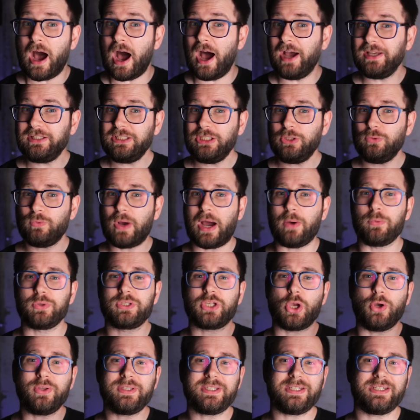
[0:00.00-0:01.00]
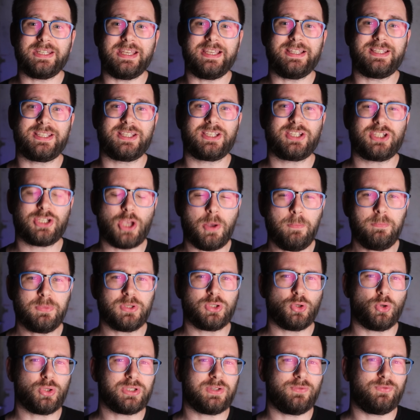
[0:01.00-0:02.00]
I knew I was going to need some
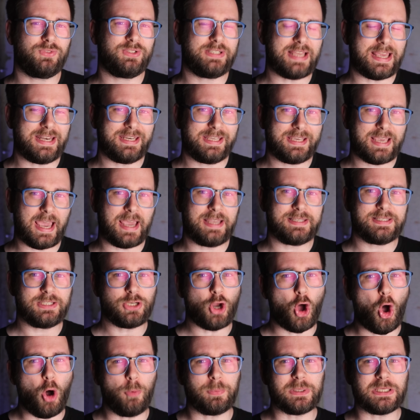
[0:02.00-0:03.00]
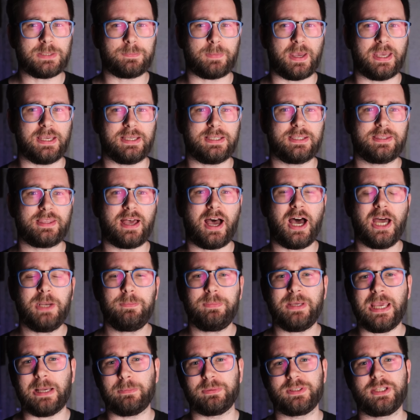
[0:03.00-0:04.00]
sort of dedicated hobby space that I'd
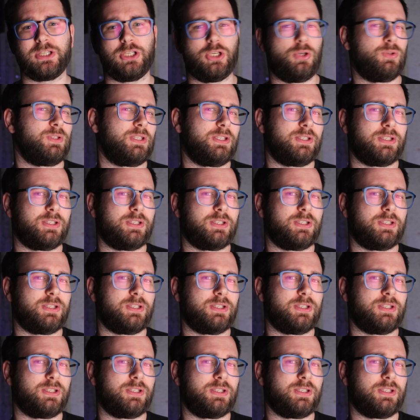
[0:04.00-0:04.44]
be able to use